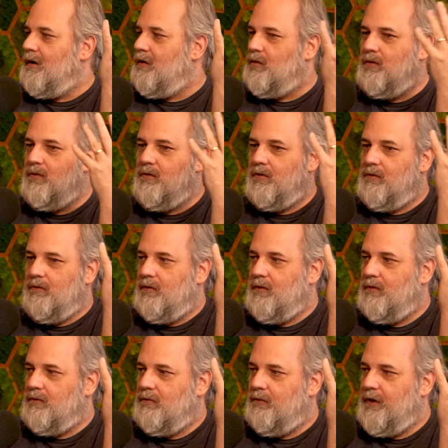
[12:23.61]

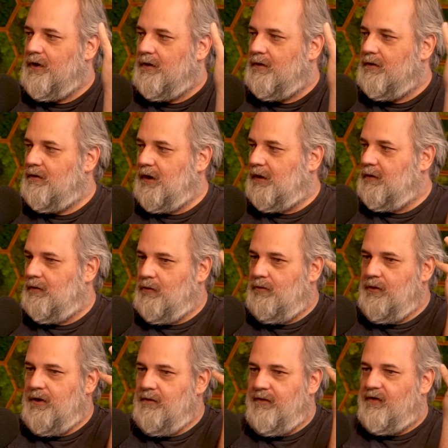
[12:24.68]
Who are
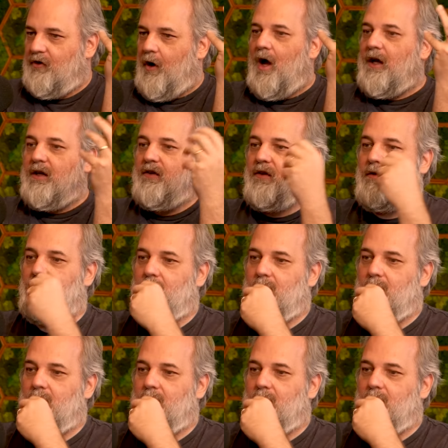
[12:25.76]
you even talking to?